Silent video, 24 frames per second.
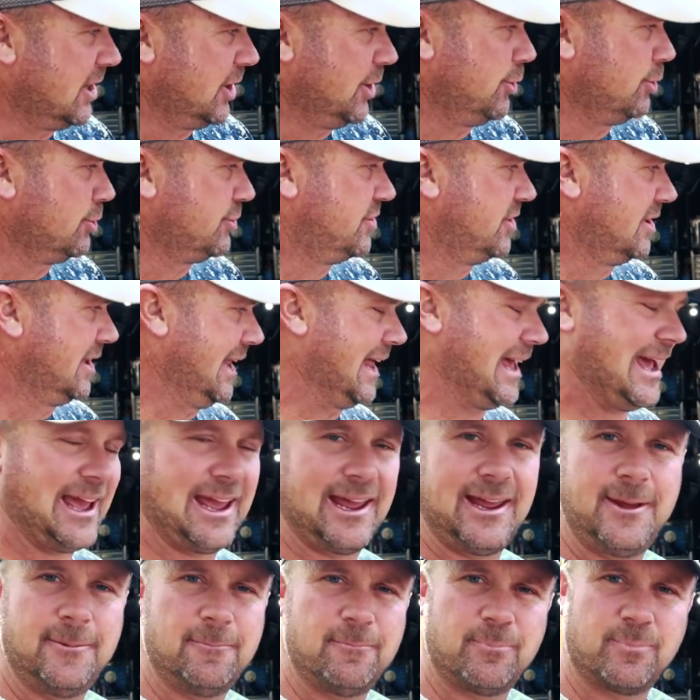a little
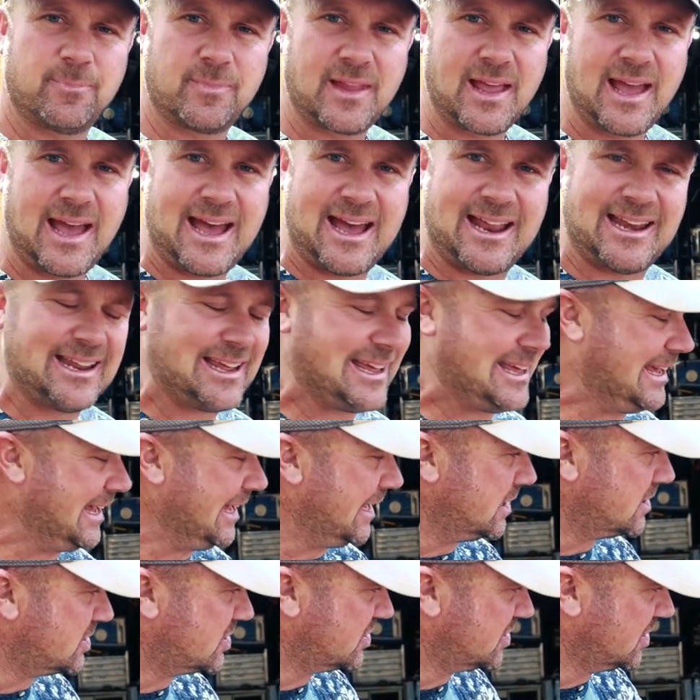delay, had to
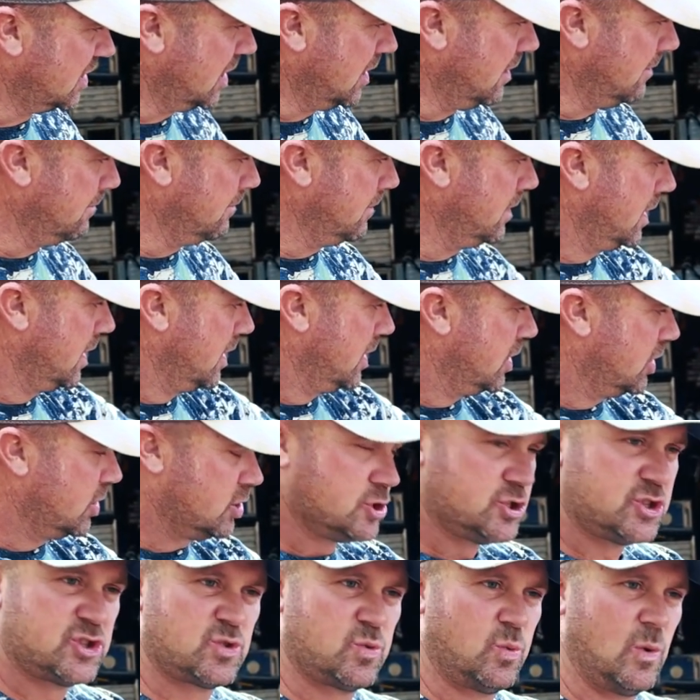get some
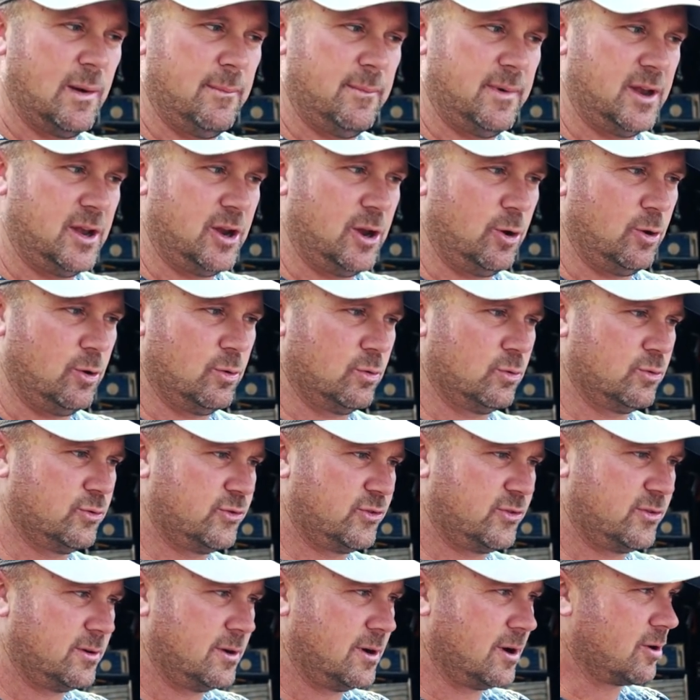swimming
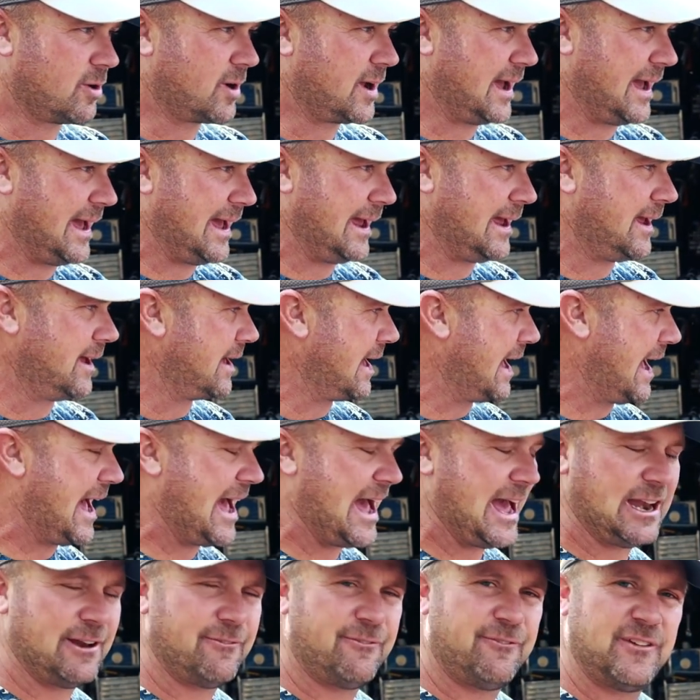noodles, okay? I
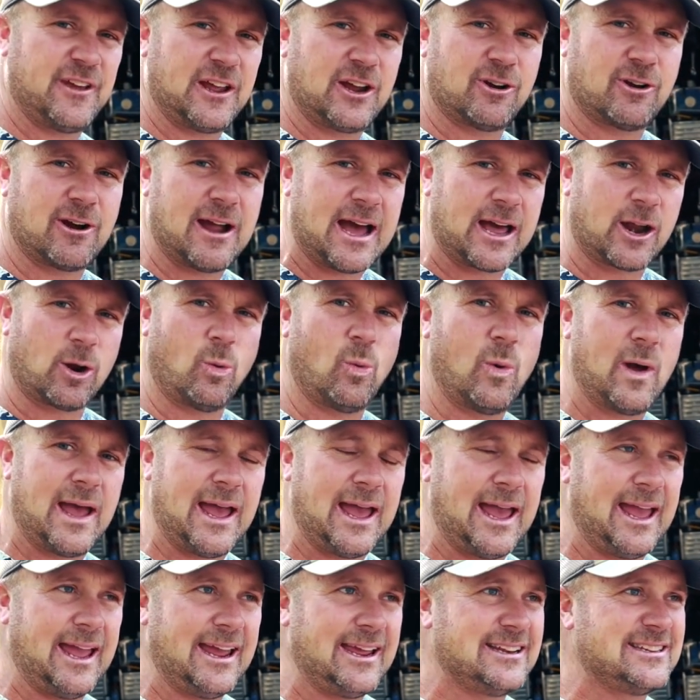had to figure out a
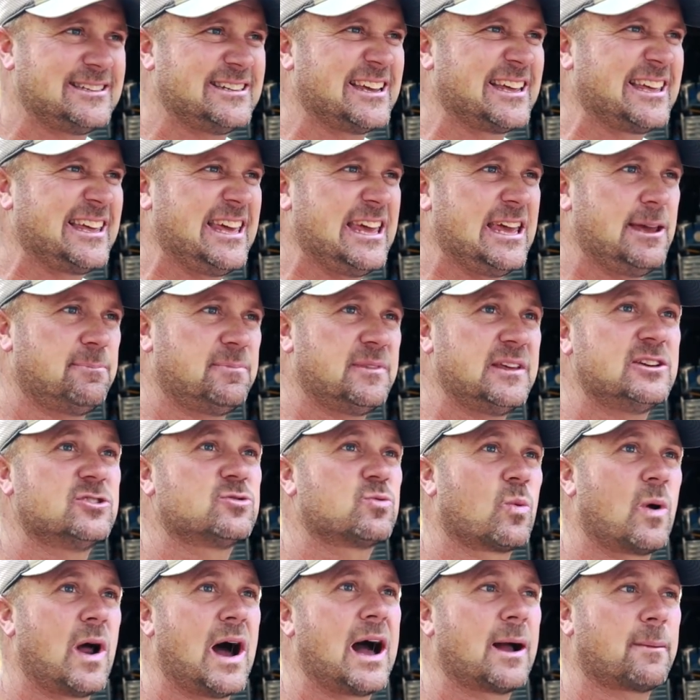way to keep
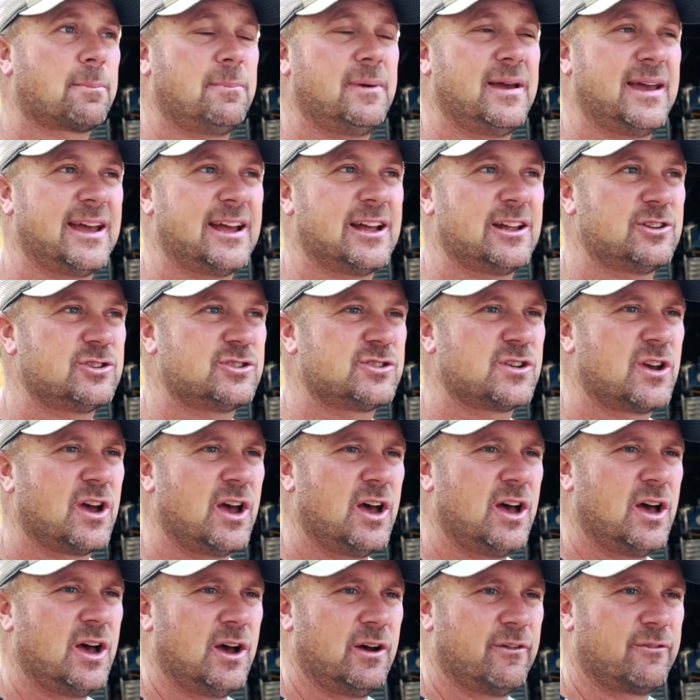these rock beds
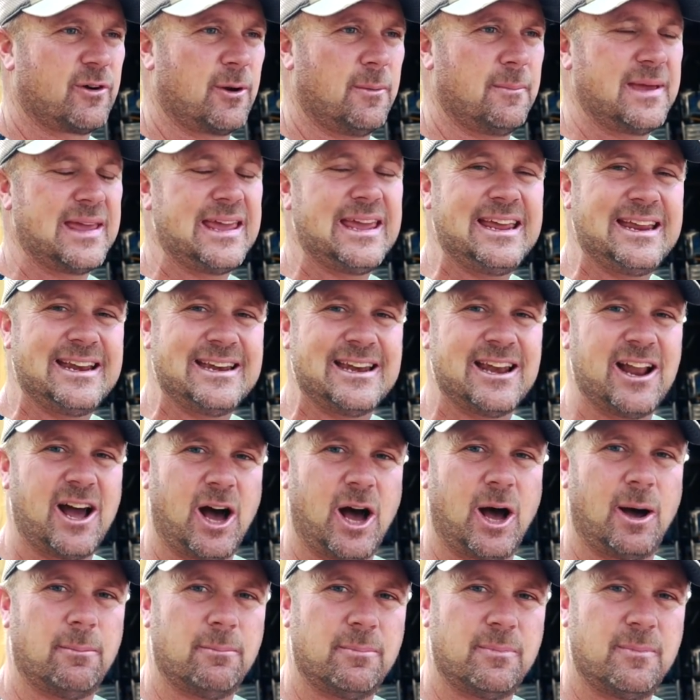from eating
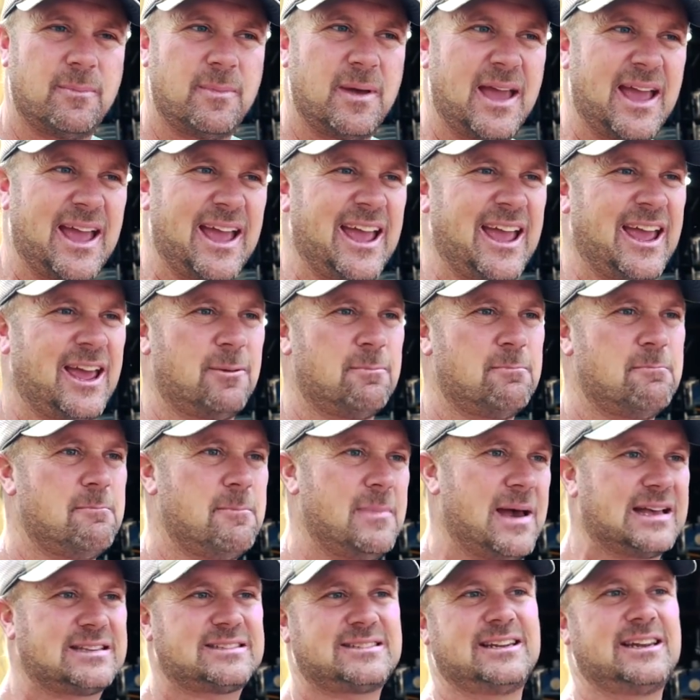up and
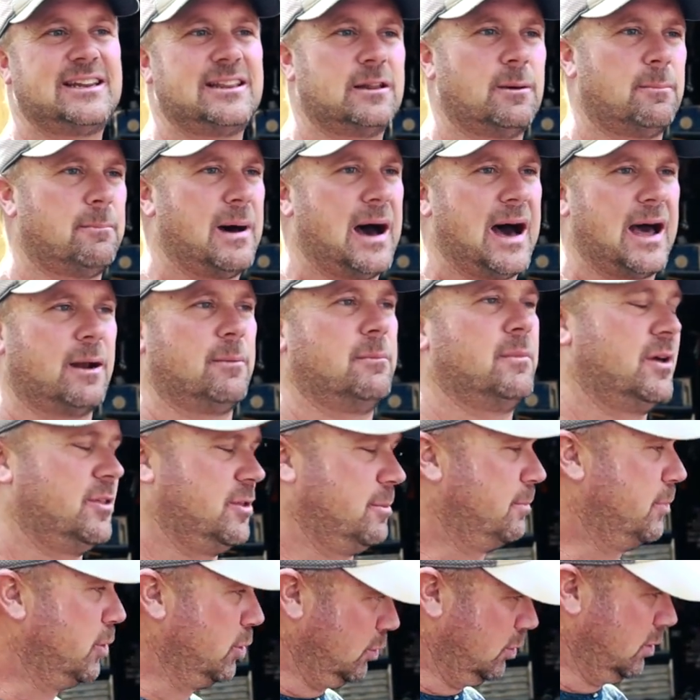messing the bottom of
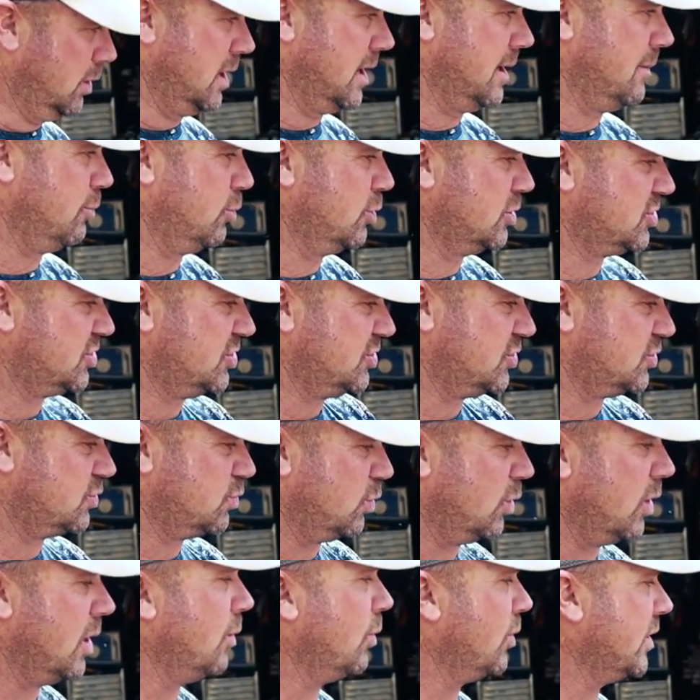the pool up, which is
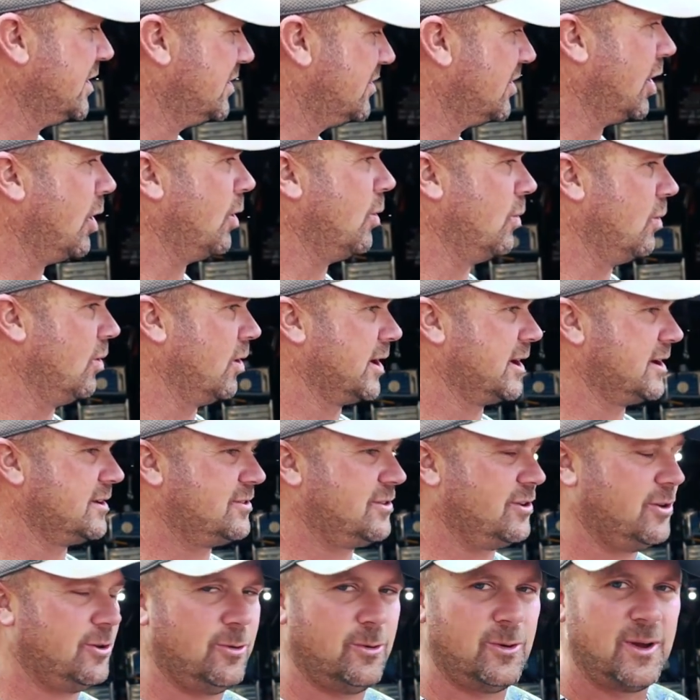what we don't want to
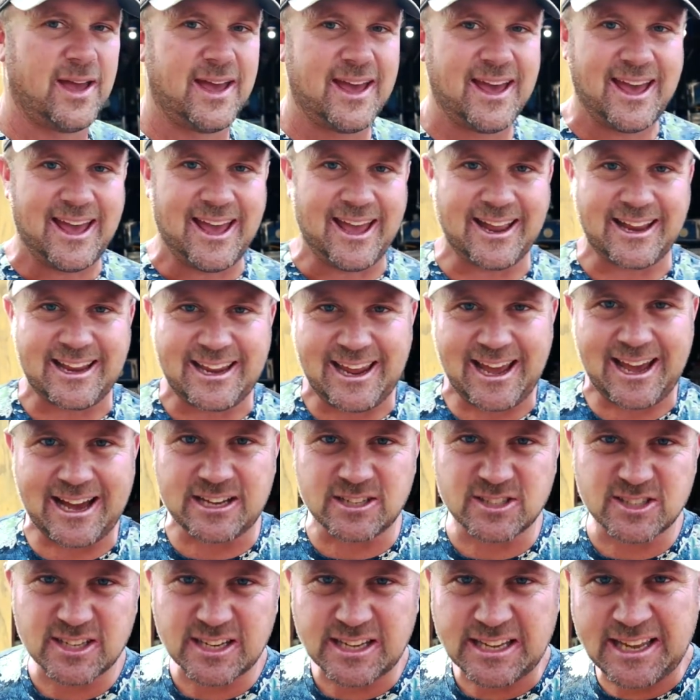do. And
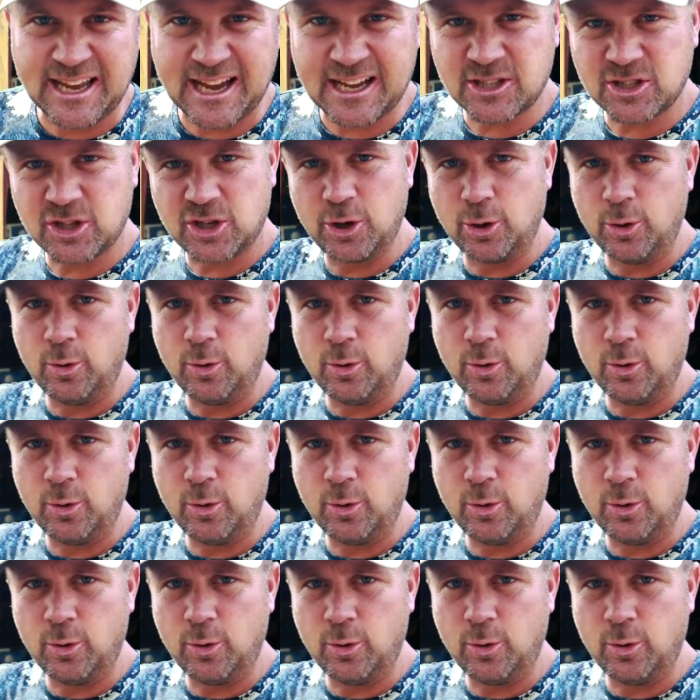yes, guess